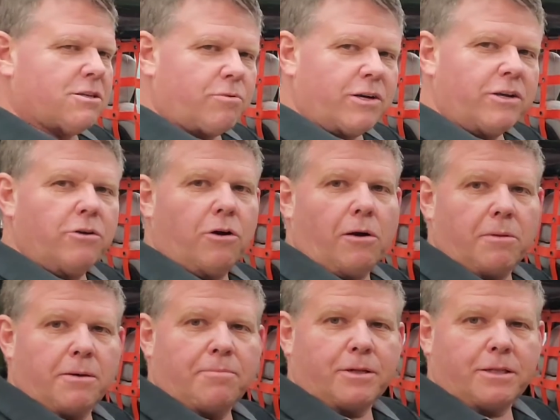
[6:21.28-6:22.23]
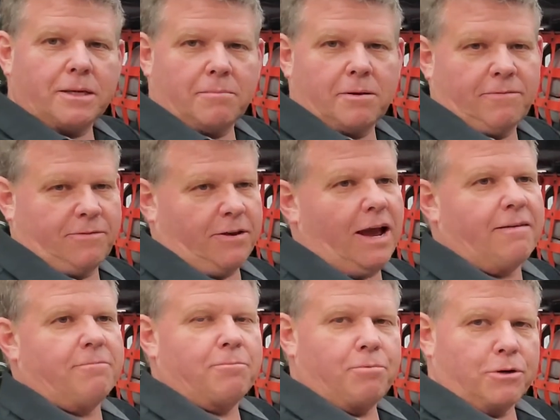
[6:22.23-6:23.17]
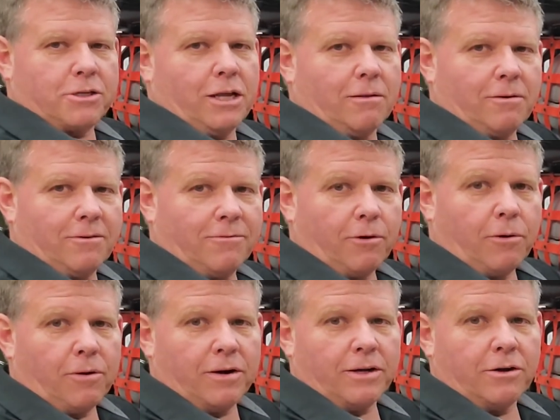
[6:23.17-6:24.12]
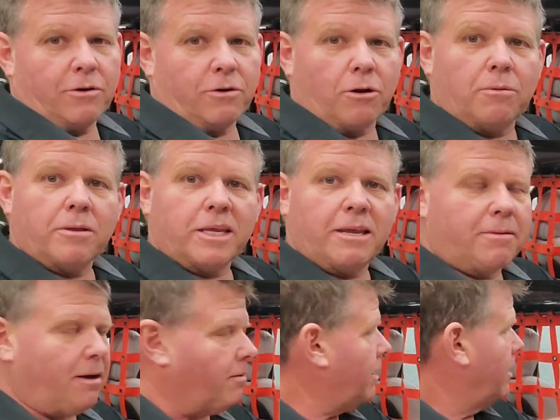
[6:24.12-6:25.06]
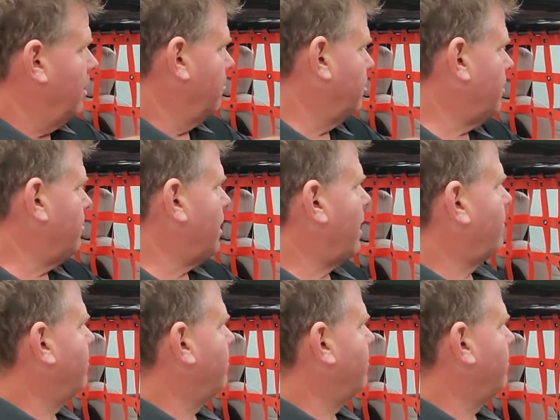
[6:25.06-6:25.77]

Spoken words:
where you normally put them. If you have them pushed all the way forward, you don't normally keep it that way, put them back